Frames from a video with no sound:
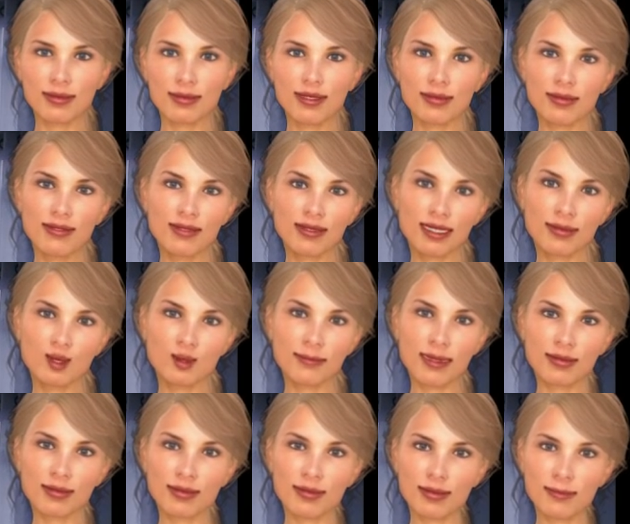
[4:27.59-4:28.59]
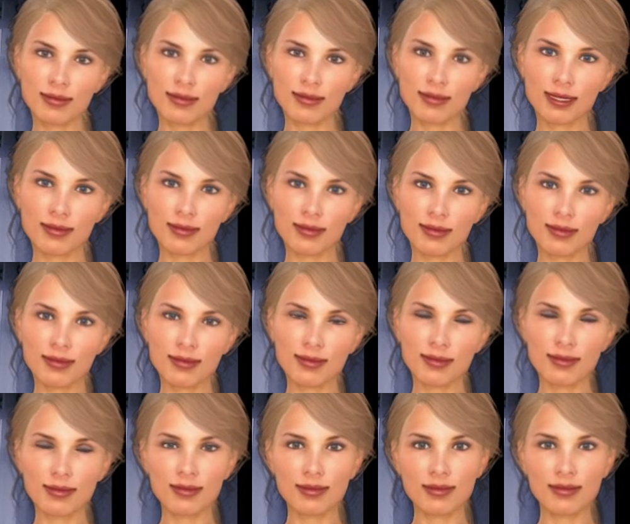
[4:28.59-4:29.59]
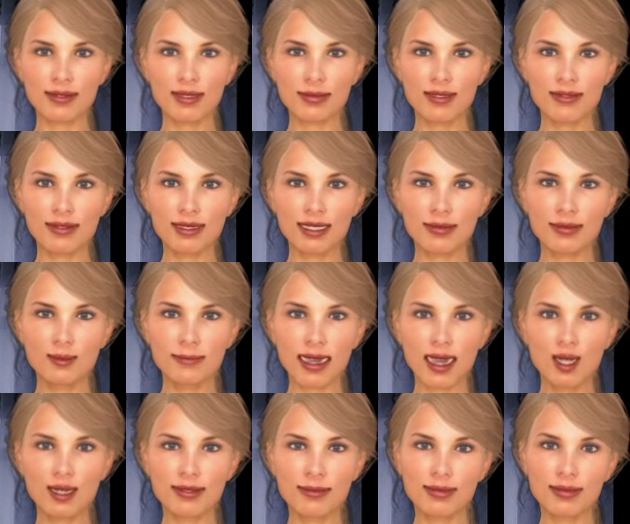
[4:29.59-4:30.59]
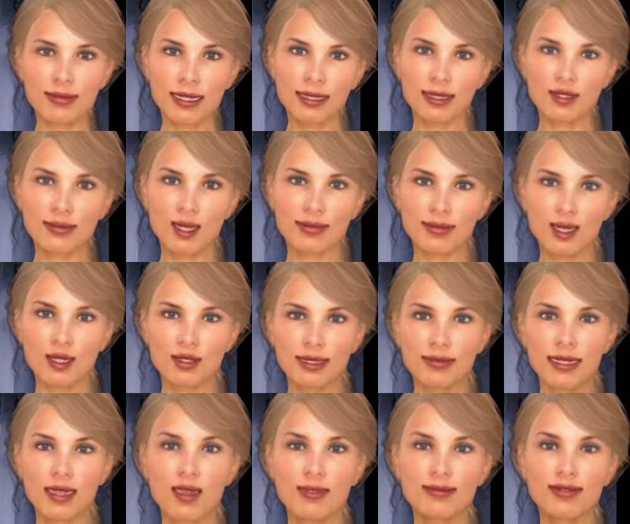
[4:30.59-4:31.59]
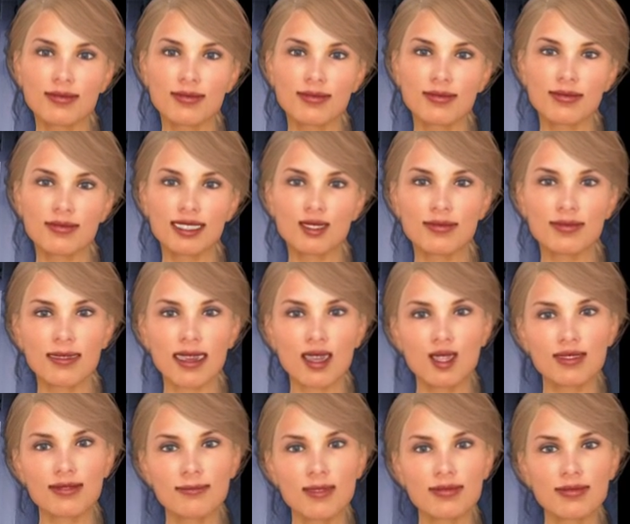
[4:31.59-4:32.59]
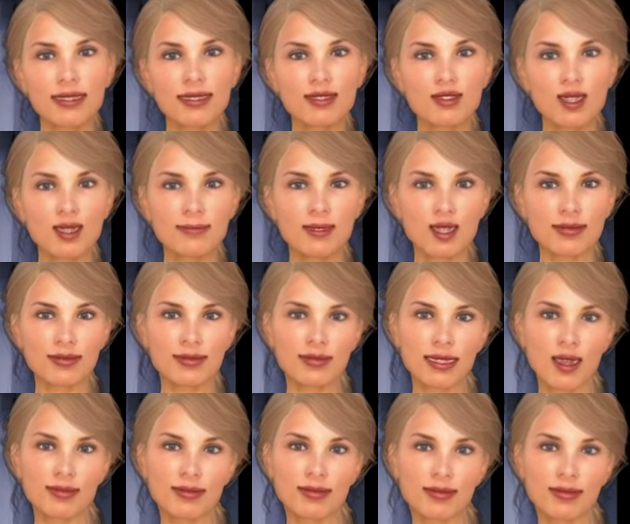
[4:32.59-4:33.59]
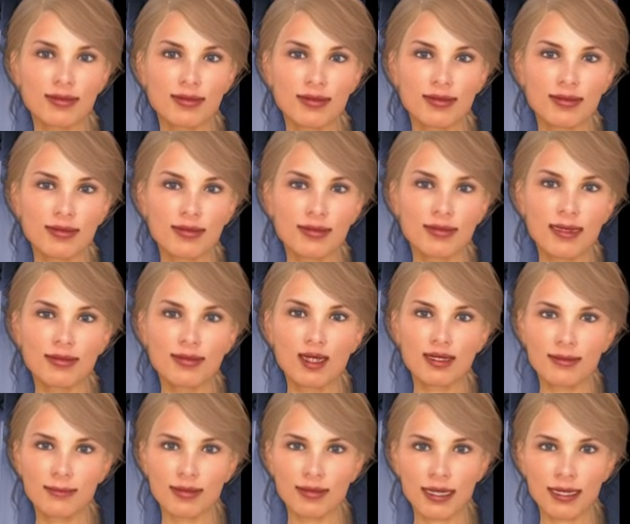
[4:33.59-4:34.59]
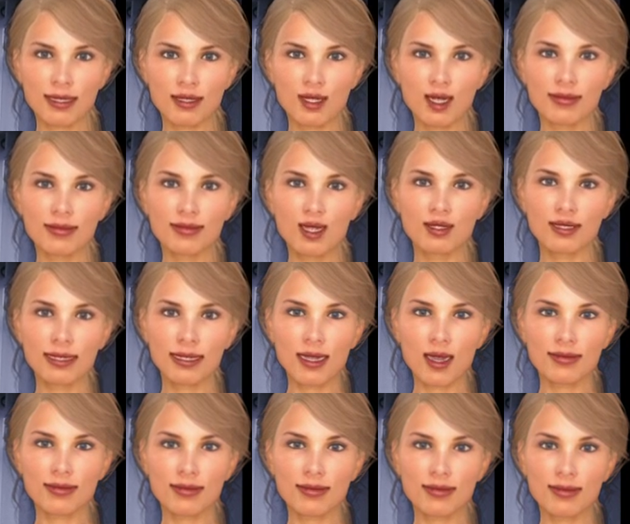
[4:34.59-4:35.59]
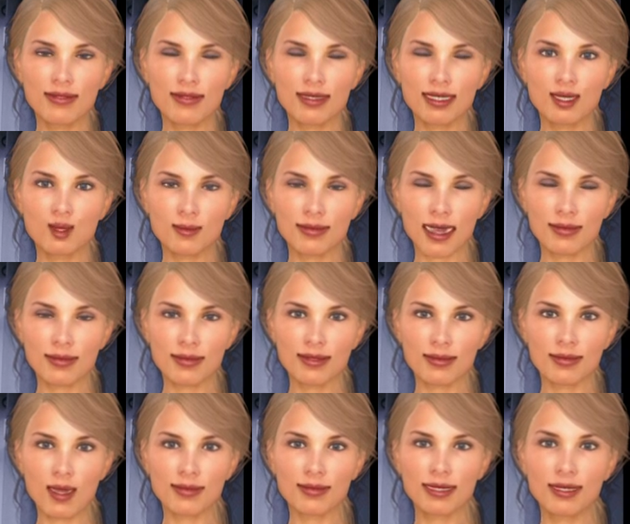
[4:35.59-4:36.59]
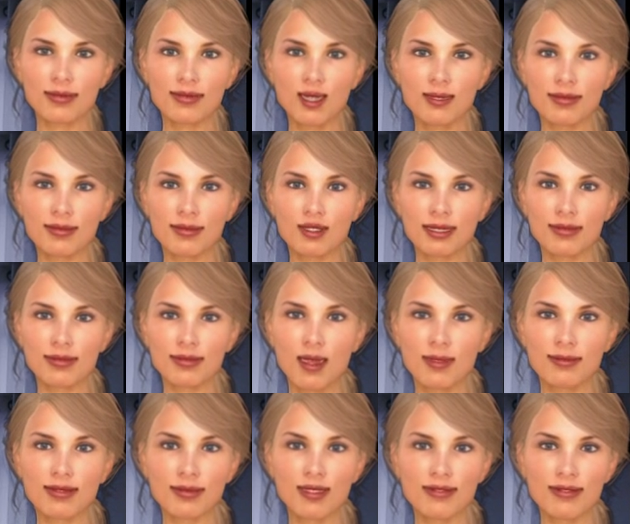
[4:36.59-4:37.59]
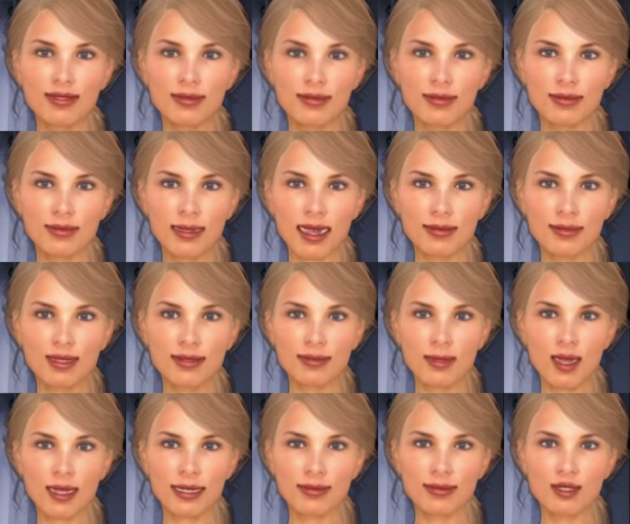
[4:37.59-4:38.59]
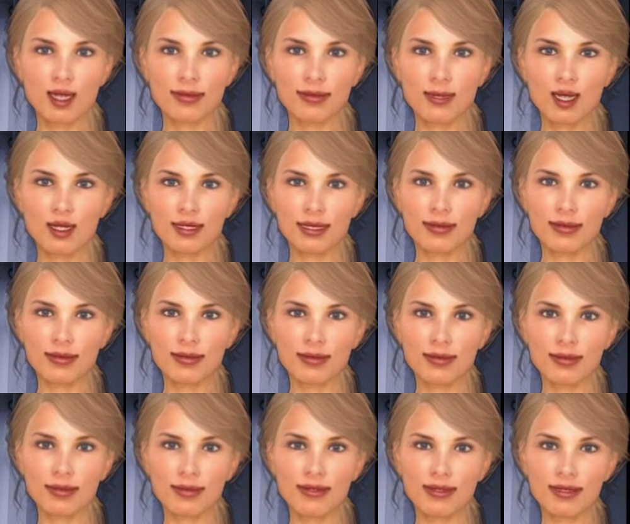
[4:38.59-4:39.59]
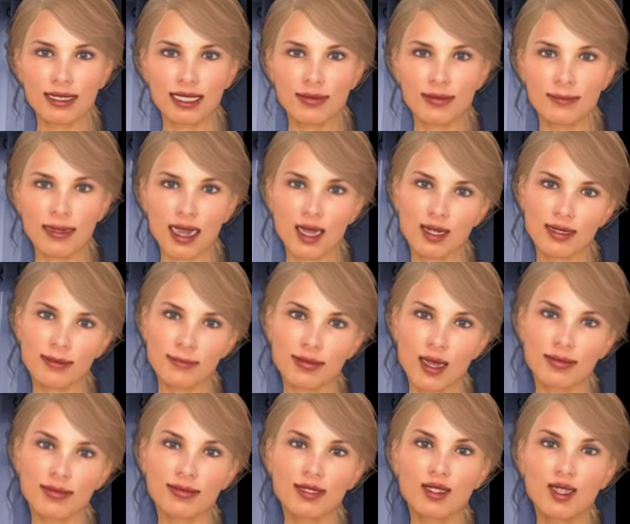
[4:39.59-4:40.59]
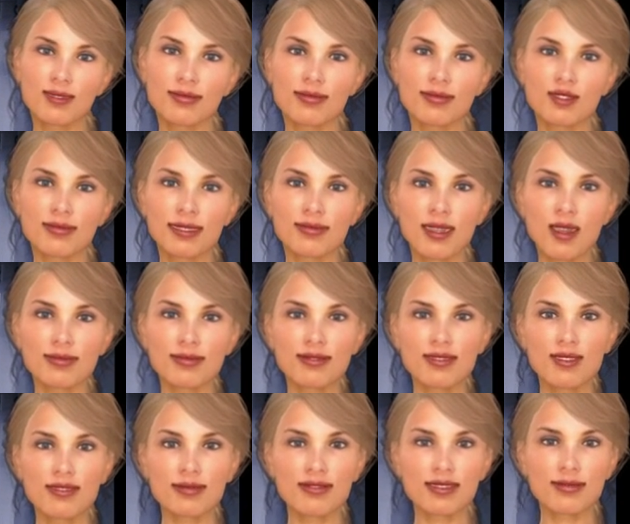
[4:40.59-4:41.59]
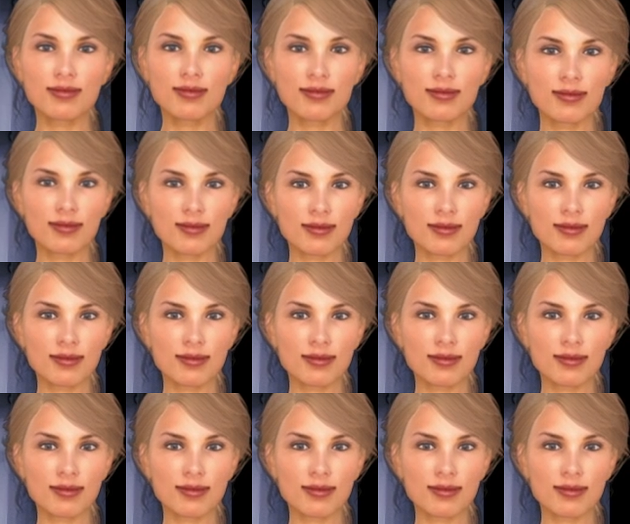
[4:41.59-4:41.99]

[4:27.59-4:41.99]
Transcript: Avoid large groups. If you are living in a residential care home, make sure you avoid large groups. If you have a large family, remember to keep a safe distance from others, avoid shaking hands, and making any other close physical contact.